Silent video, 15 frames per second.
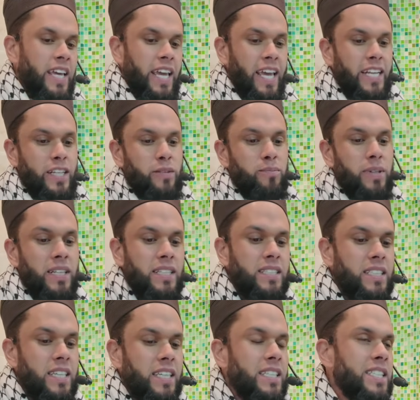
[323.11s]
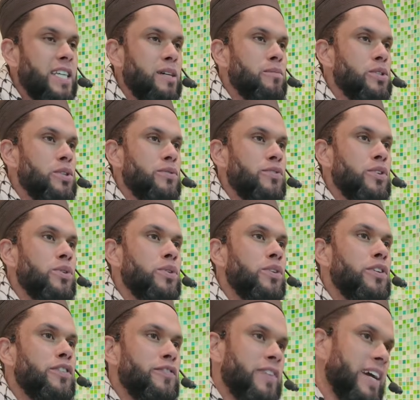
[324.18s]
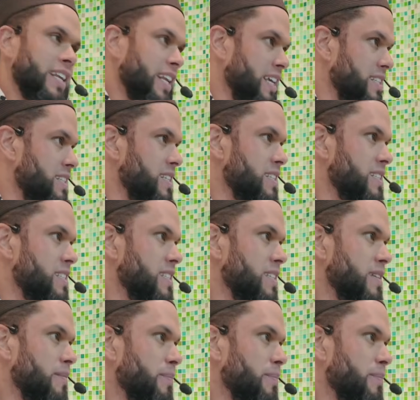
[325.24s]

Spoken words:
and ability in terms of your finances.